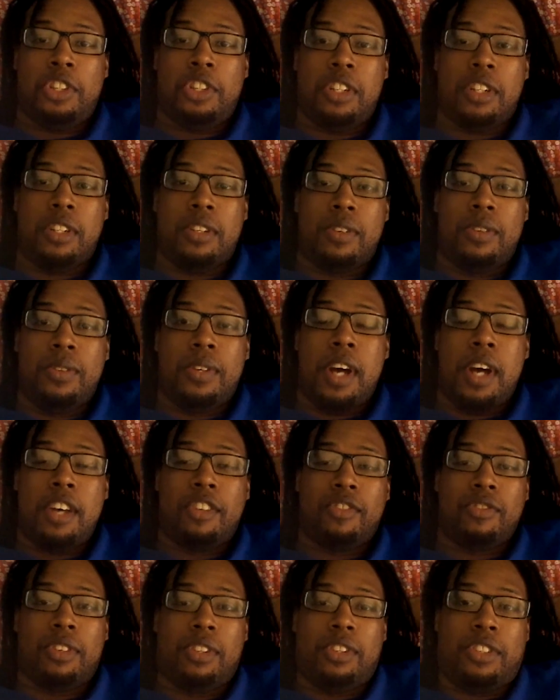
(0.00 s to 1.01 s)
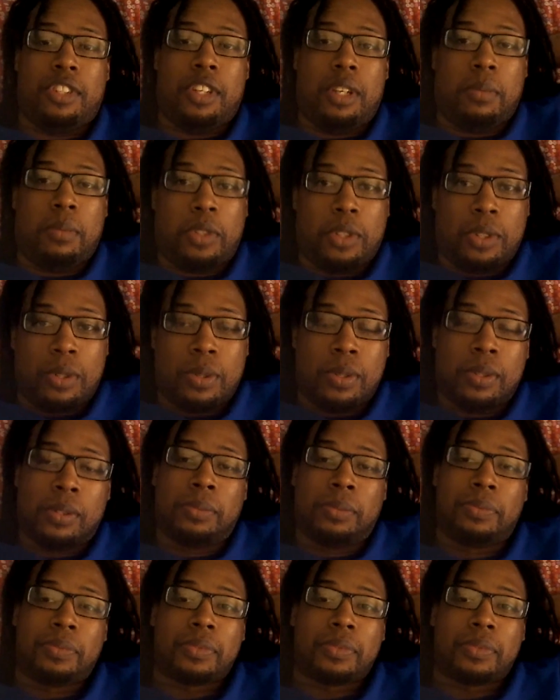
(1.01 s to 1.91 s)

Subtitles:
shit, you know, you guys really seem to